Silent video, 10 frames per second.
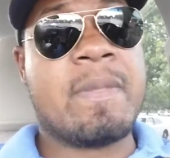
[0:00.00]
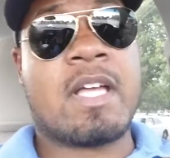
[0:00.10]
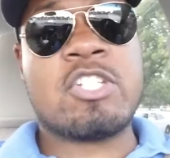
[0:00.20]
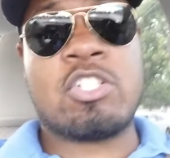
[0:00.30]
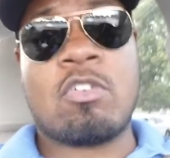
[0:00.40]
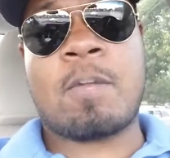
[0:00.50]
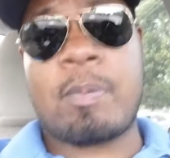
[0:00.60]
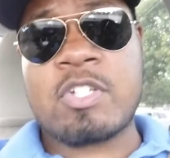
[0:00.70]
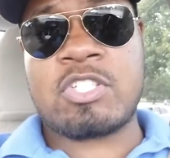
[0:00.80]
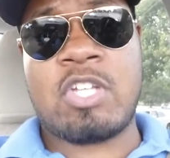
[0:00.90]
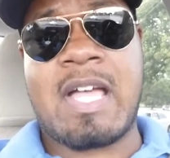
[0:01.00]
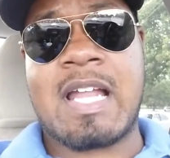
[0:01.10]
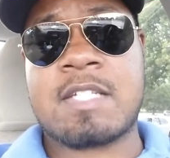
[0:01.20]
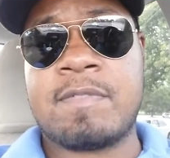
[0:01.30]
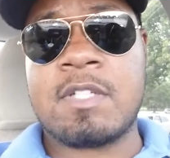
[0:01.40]
because the person you
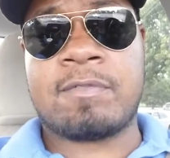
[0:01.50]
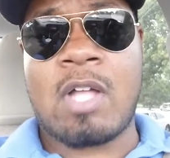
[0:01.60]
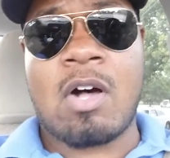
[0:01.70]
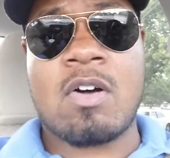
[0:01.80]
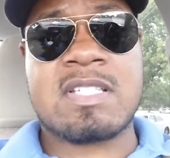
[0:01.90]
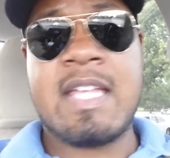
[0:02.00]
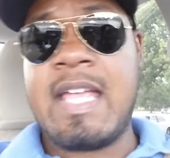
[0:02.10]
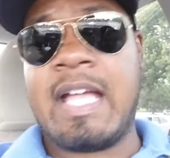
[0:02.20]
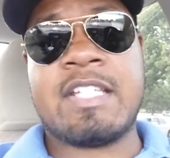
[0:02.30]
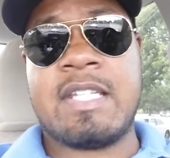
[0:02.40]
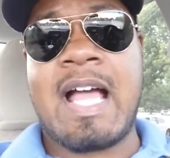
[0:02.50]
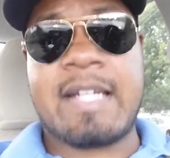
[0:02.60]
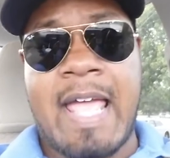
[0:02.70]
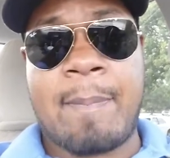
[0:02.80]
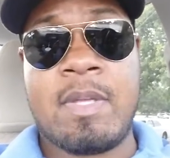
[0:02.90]
got is full of flaws and you're
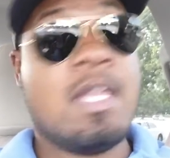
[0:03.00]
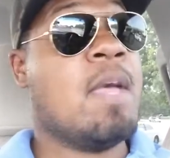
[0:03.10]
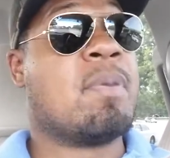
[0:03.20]
not happy.